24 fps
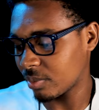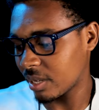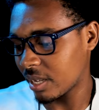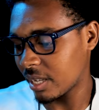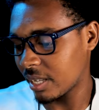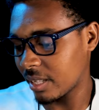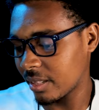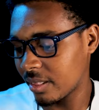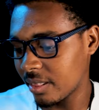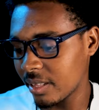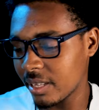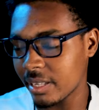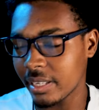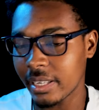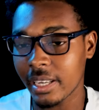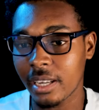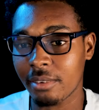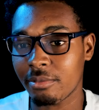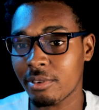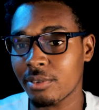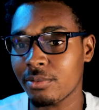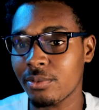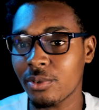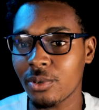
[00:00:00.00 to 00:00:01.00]
I think
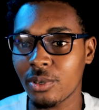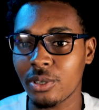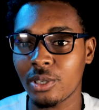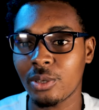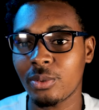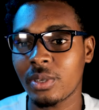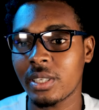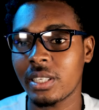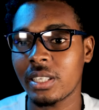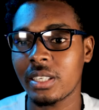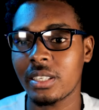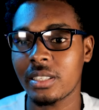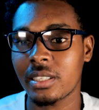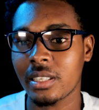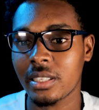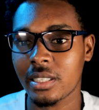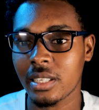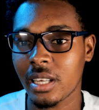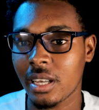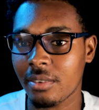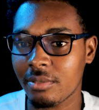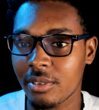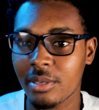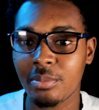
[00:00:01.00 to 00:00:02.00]
every phone nowadays
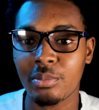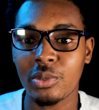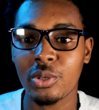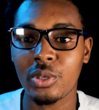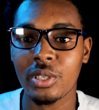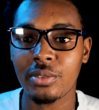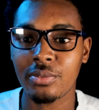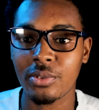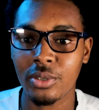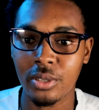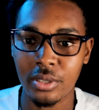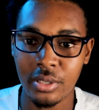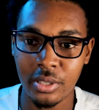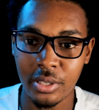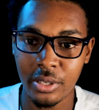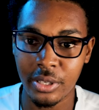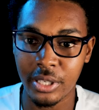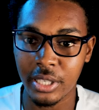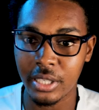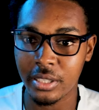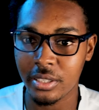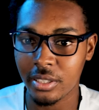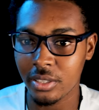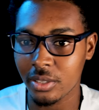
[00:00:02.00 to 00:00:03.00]
is having beautiful
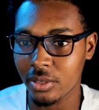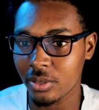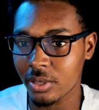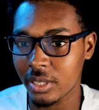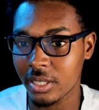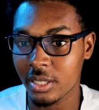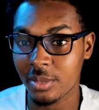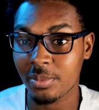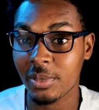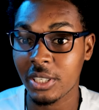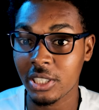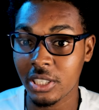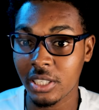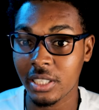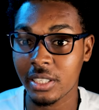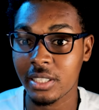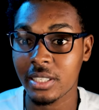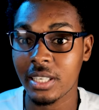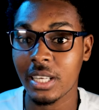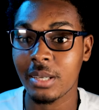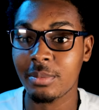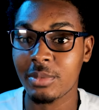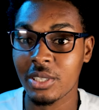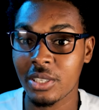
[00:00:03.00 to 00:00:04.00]
screens though, especially
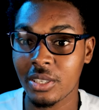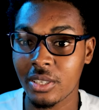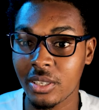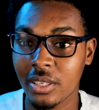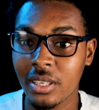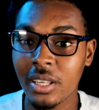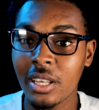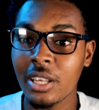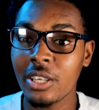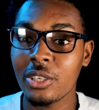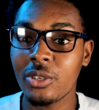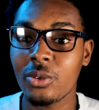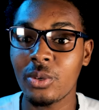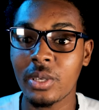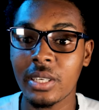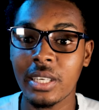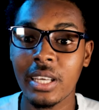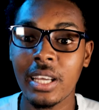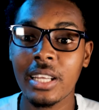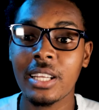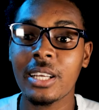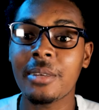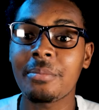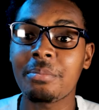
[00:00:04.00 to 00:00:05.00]
Samsung. You
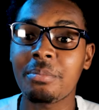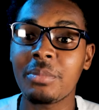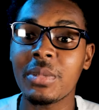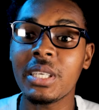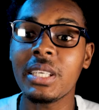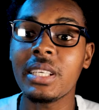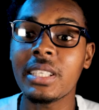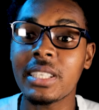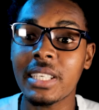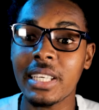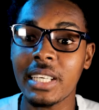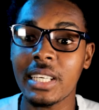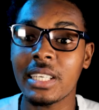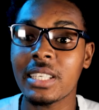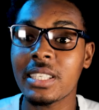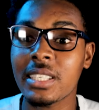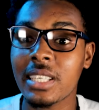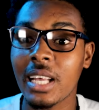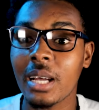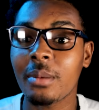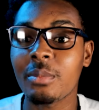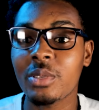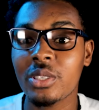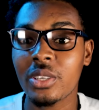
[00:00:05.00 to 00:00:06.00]
cannot beat a
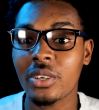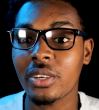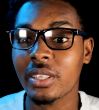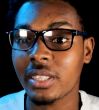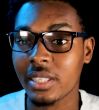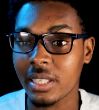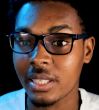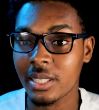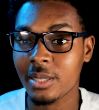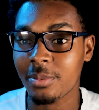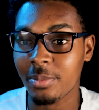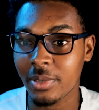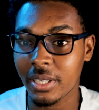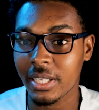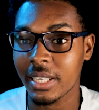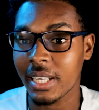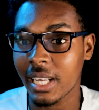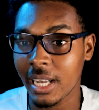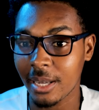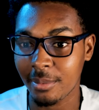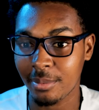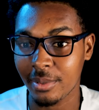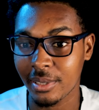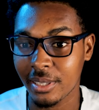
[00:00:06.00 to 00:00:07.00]
Samsung display,
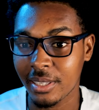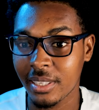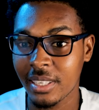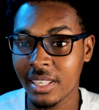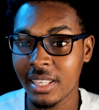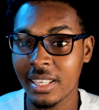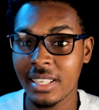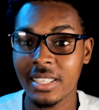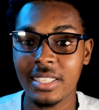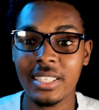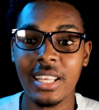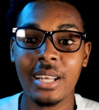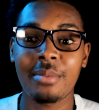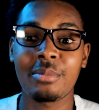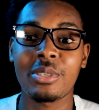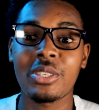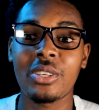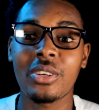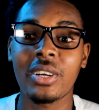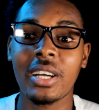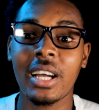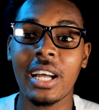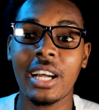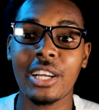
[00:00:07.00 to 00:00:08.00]
Apple.
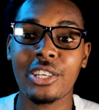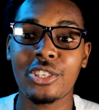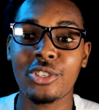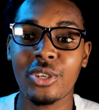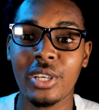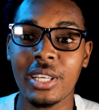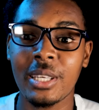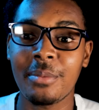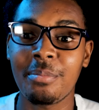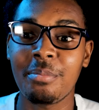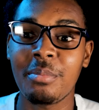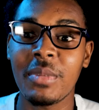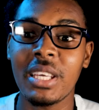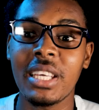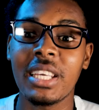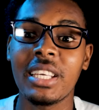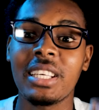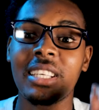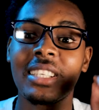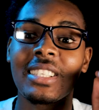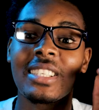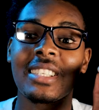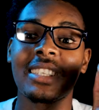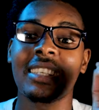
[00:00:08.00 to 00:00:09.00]
Samsung actually
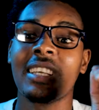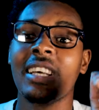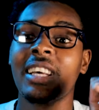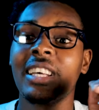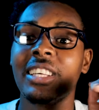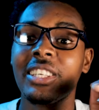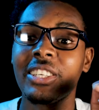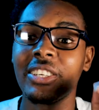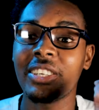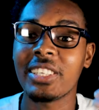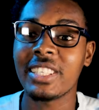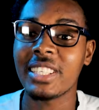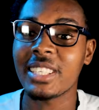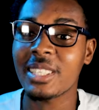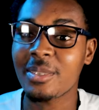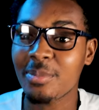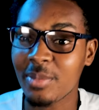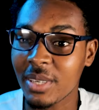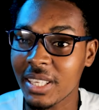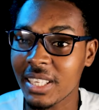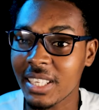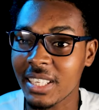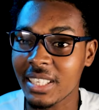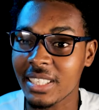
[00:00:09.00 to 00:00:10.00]
makes your
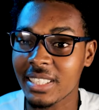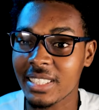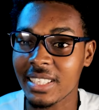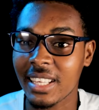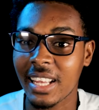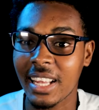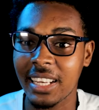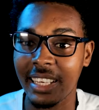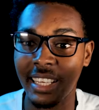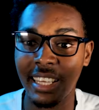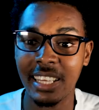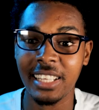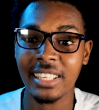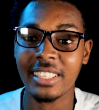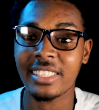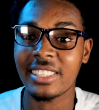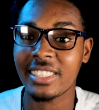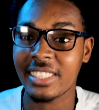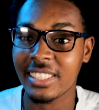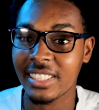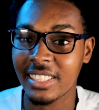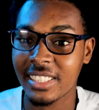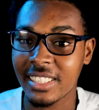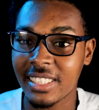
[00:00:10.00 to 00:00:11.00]
displays and
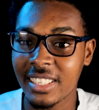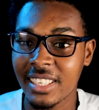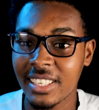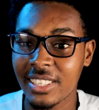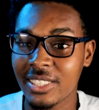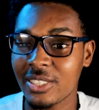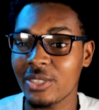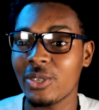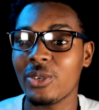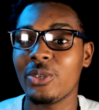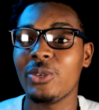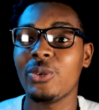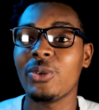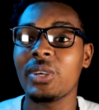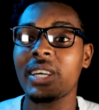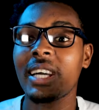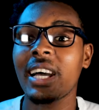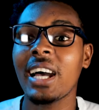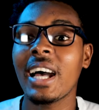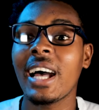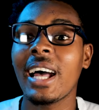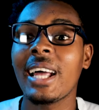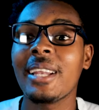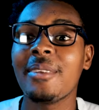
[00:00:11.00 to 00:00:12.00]
LG so you
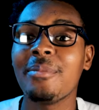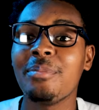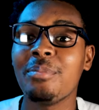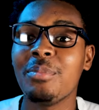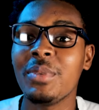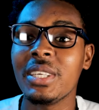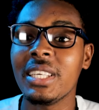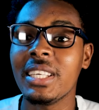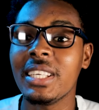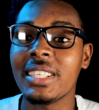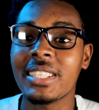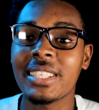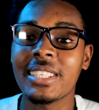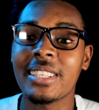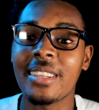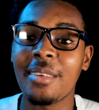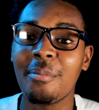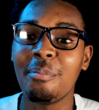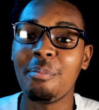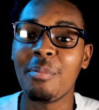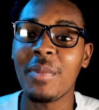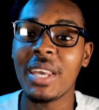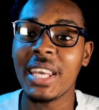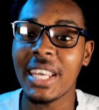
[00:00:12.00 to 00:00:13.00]
can't beat the
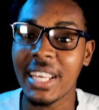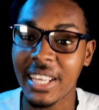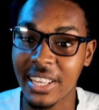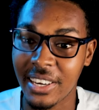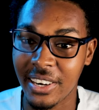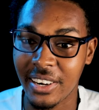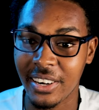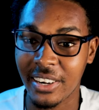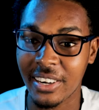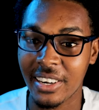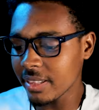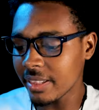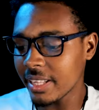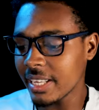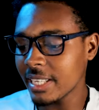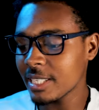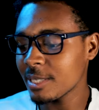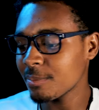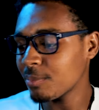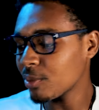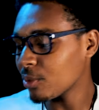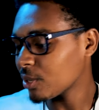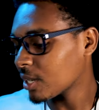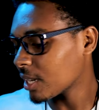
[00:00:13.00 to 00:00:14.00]
maker. They
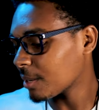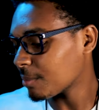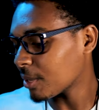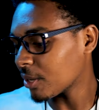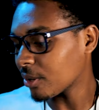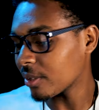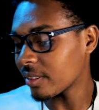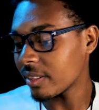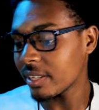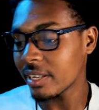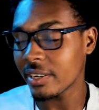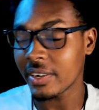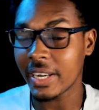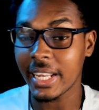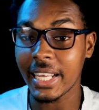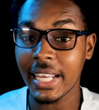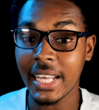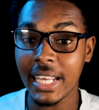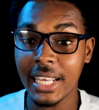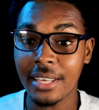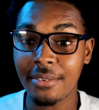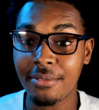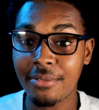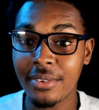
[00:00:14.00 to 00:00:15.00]
spoke about their
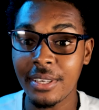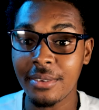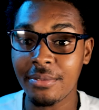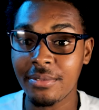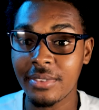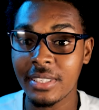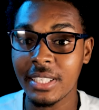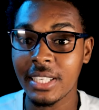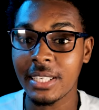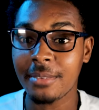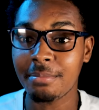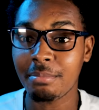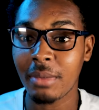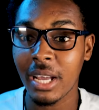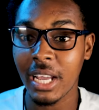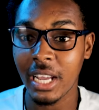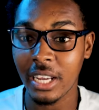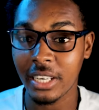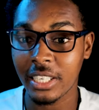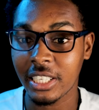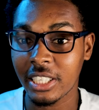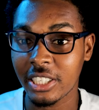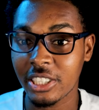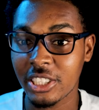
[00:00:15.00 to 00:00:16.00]
A15
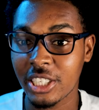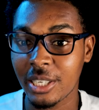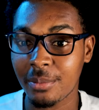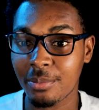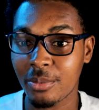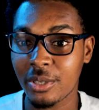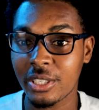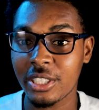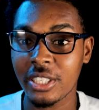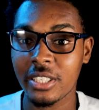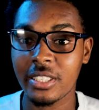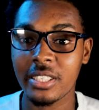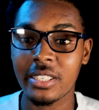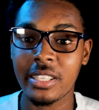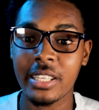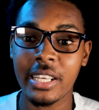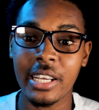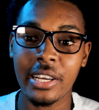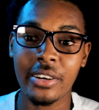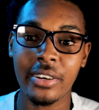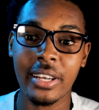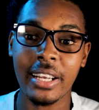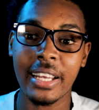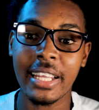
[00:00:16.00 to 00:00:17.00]
Bionic chip, which is
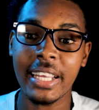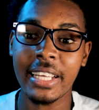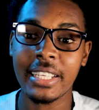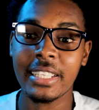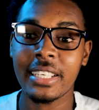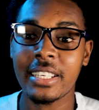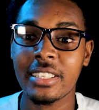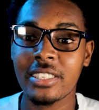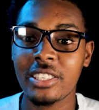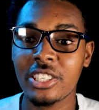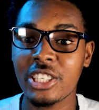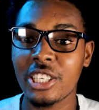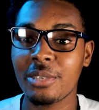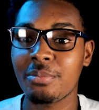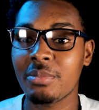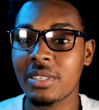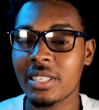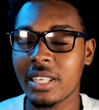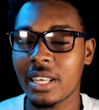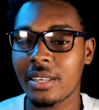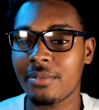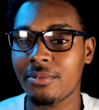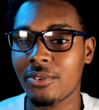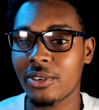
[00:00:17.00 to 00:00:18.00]
their latest
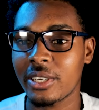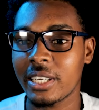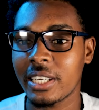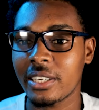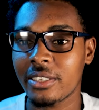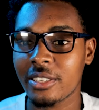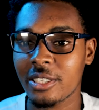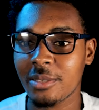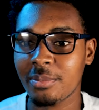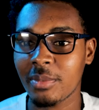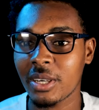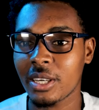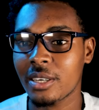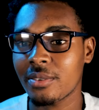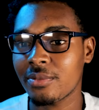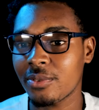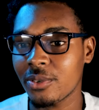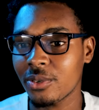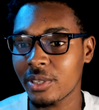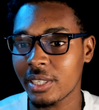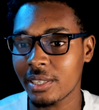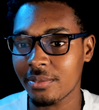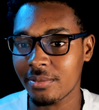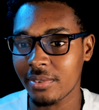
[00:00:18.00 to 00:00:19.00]
chipset for their
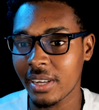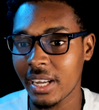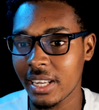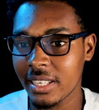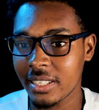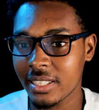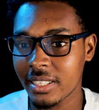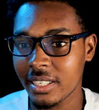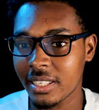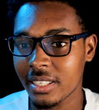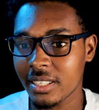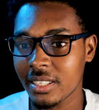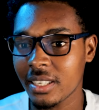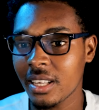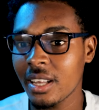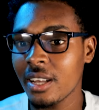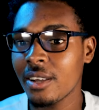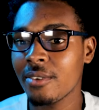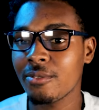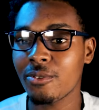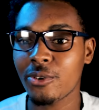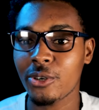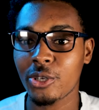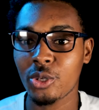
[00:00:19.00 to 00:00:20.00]
smartphone devices
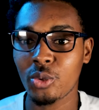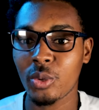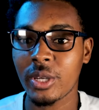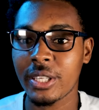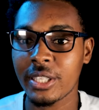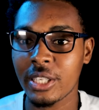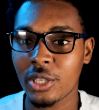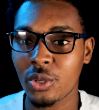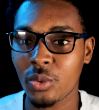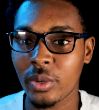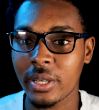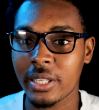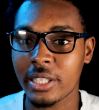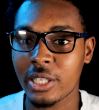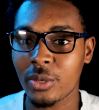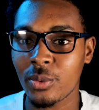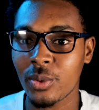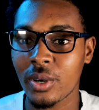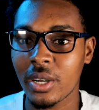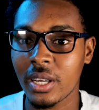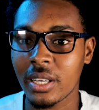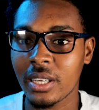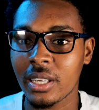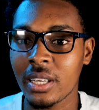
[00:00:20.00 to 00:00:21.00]
for
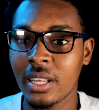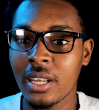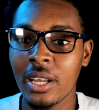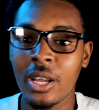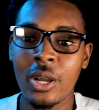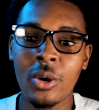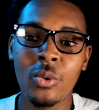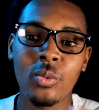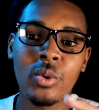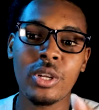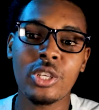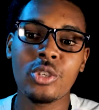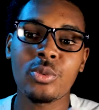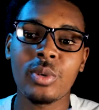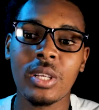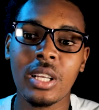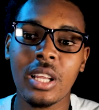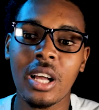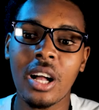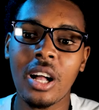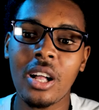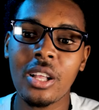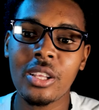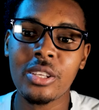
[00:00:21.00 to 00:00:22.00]
2021, which
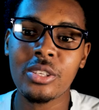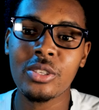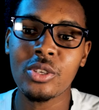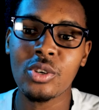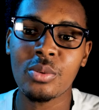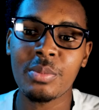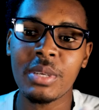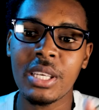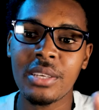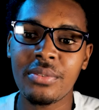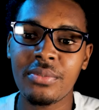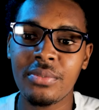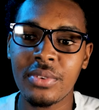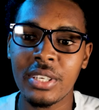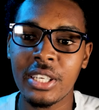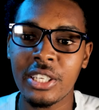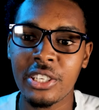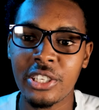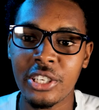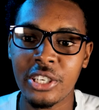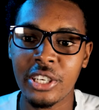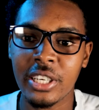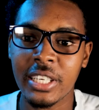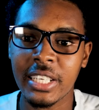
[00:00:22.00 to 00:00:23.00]
will also be
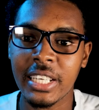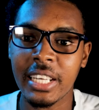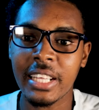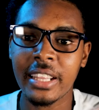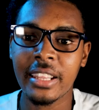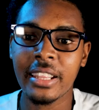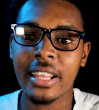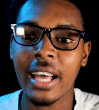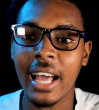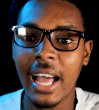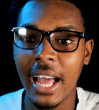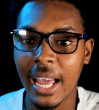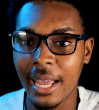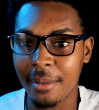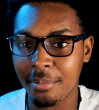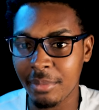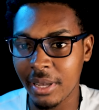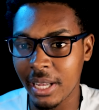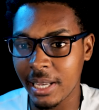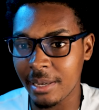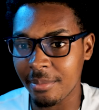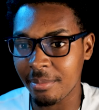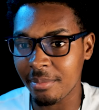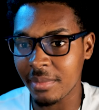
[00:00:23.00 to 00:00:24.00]
featured in the
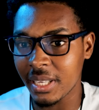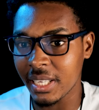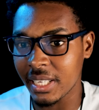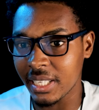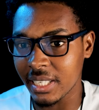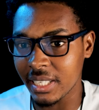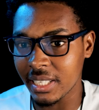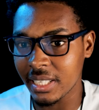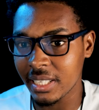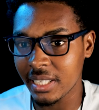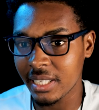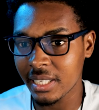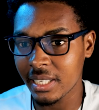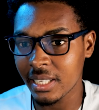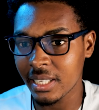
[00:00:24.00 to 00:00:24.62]
iPad mini